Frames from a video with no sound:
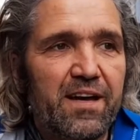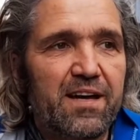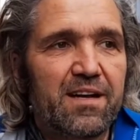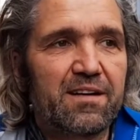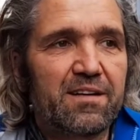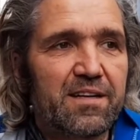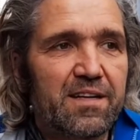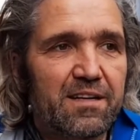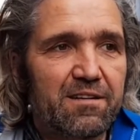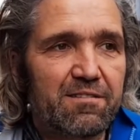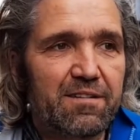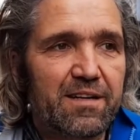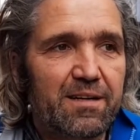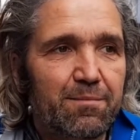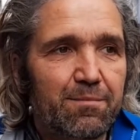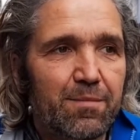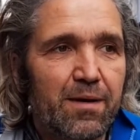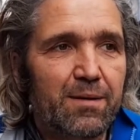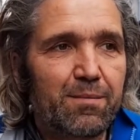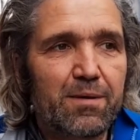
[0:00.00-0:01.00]
hearing.
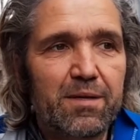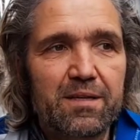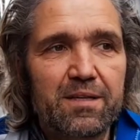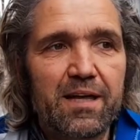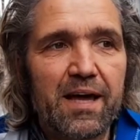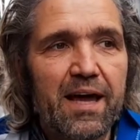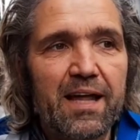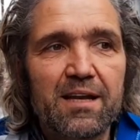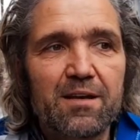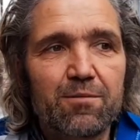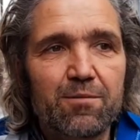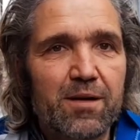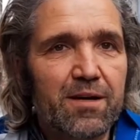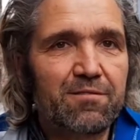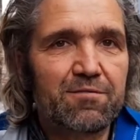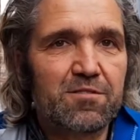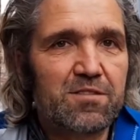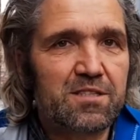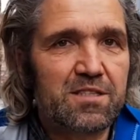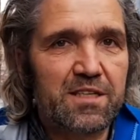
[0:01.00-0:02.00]
Maybe in the end we have
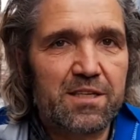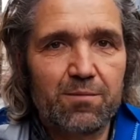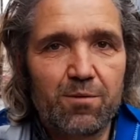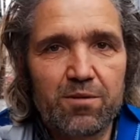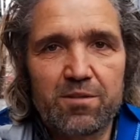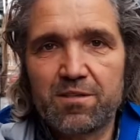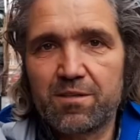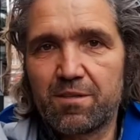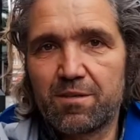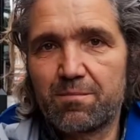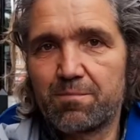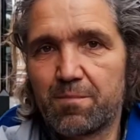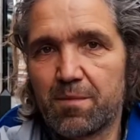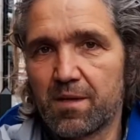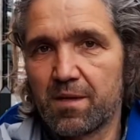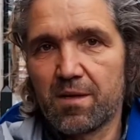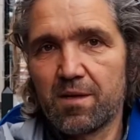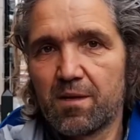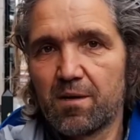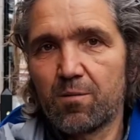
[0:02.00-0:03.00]
to see what the
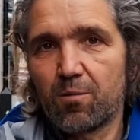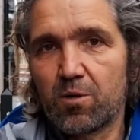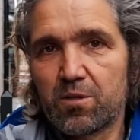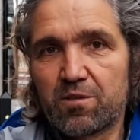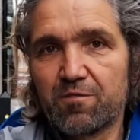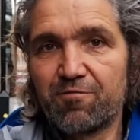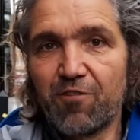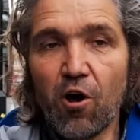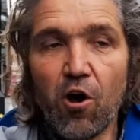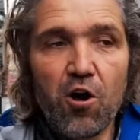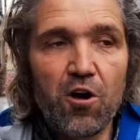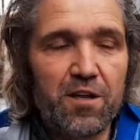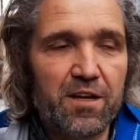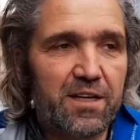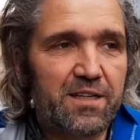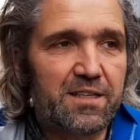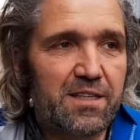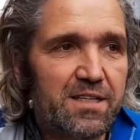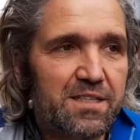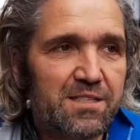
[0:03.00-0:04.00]

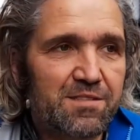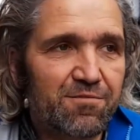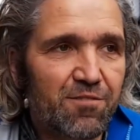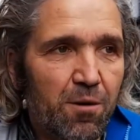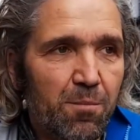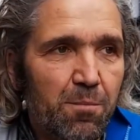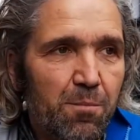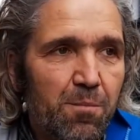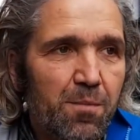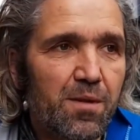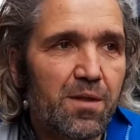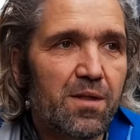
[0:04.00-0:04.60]
verdict is from